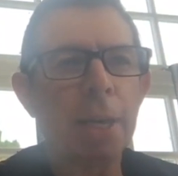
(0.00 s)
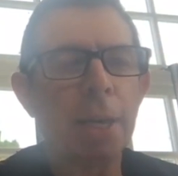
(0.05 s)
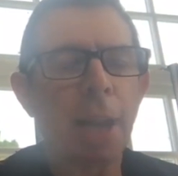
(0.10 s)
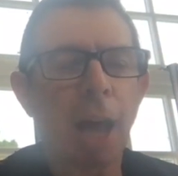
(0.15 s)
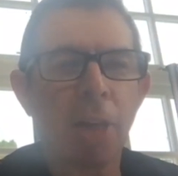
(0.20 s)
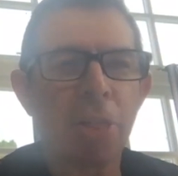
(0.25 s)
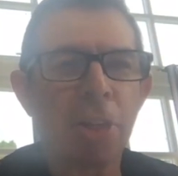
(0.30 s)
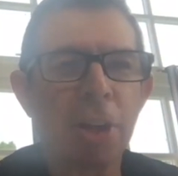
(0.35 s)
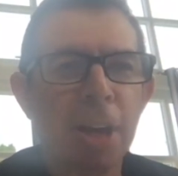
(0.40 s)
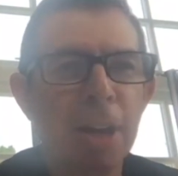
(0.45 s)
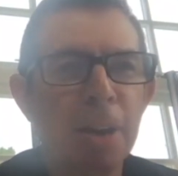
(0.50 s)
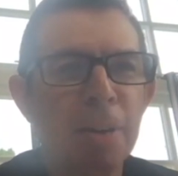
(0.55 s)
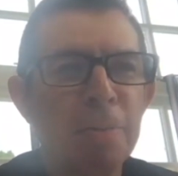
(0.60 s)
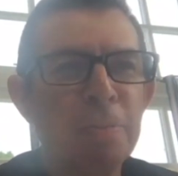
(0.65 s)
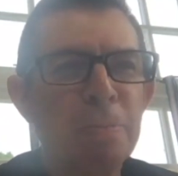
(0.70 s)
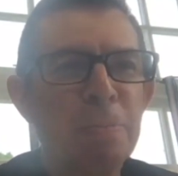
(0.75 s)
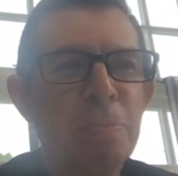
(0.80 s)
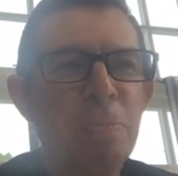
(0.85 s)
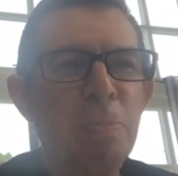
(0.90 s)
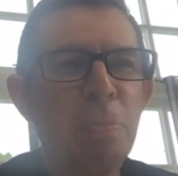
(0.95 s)
nothing.
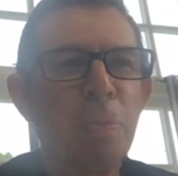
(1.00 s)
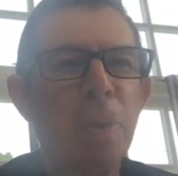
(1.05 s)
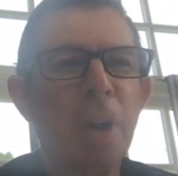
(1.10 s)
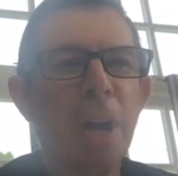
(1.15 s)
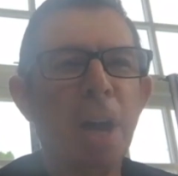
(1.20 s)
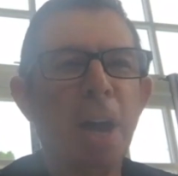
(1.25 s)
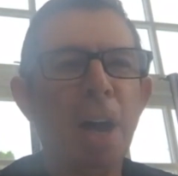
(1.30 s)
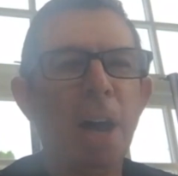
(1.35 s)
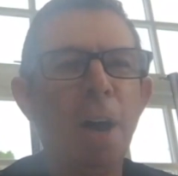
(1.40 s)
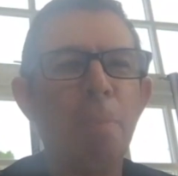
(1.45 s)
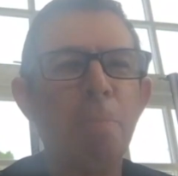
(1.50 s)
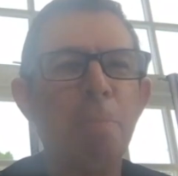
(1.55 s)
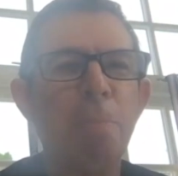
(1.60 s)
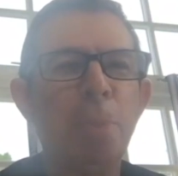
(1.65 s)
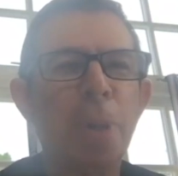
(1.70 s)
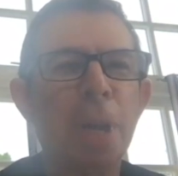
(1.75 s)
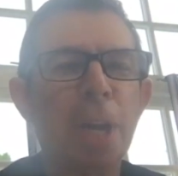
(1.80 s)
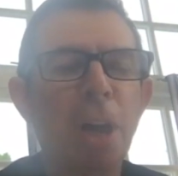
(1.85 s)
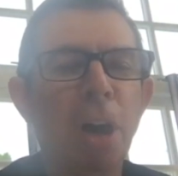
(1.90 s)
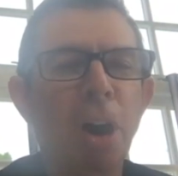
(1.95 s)

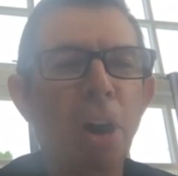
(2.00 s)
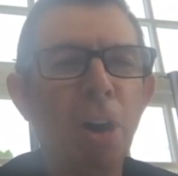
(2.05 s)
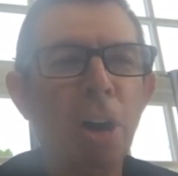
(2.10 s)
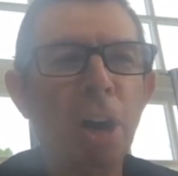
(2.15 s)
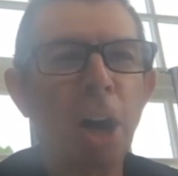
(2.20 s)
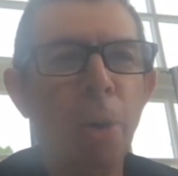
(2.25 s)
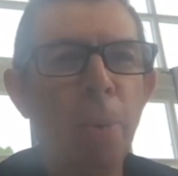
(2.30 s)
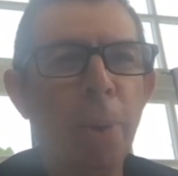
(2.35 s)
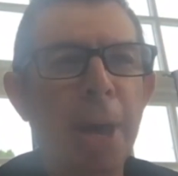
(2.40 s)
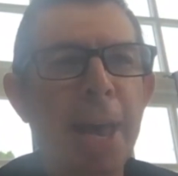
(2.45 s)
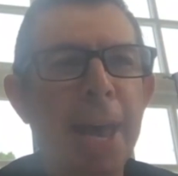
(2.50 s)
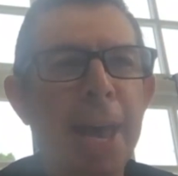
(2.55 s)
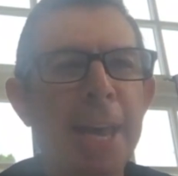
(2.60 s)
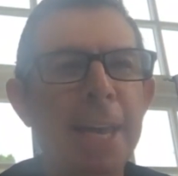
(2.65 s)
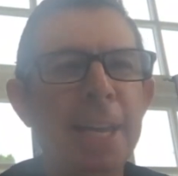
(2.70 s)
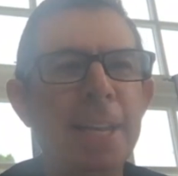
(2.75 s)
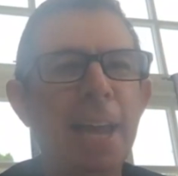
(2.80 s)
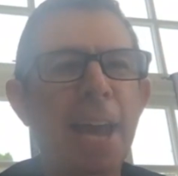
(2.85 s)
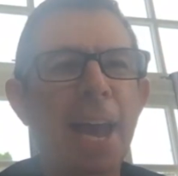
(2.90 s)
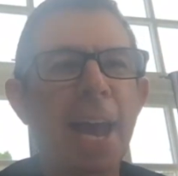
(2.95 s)
We can't go
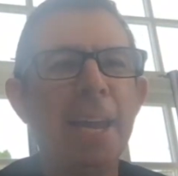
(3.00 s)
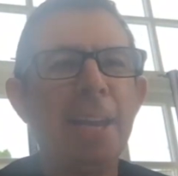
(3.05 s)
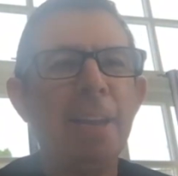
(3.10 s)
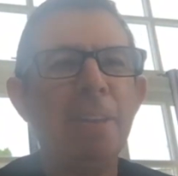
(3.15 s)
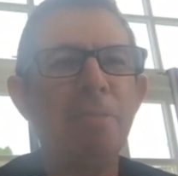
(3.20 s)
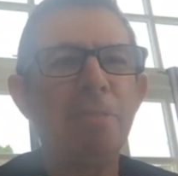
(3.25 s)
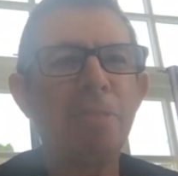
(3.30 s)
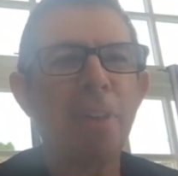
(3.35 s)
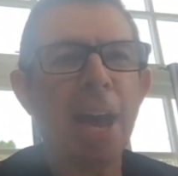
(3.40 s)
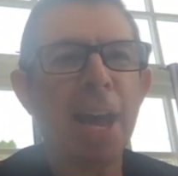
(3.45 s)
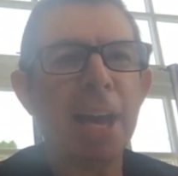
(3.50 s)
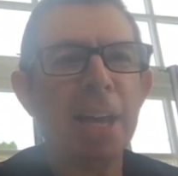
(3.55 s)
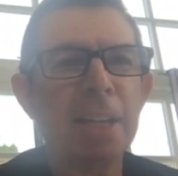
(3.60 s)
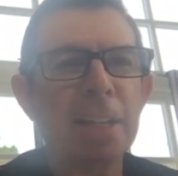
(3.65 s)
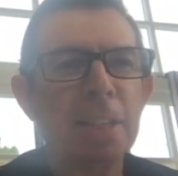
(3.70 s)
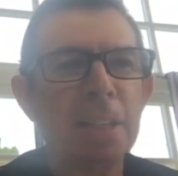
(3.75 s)
ahead. And in fact,